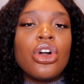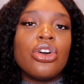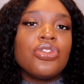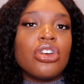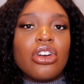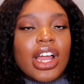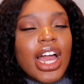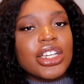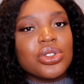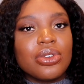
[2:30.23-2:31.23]
or if you're a
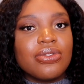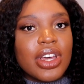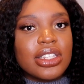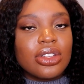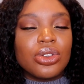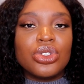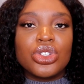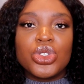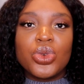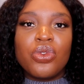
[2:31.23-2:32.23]
casual investor who
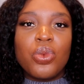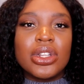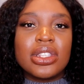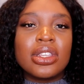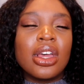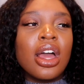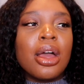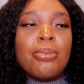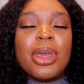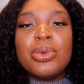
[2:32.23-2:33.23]
just sort of wants
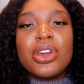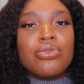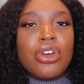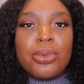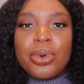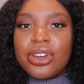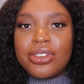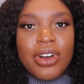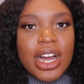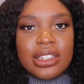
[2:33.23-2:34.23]
maybe a
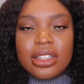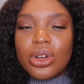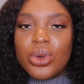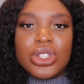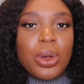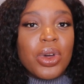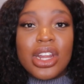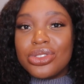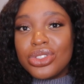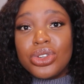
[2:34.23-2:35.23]
robo-advisor or someone
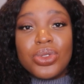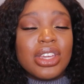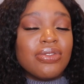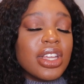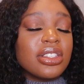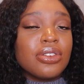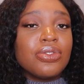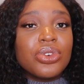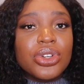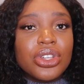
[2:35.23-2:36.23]
else to do the investing
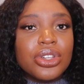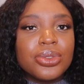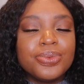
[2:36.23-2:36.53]
for you,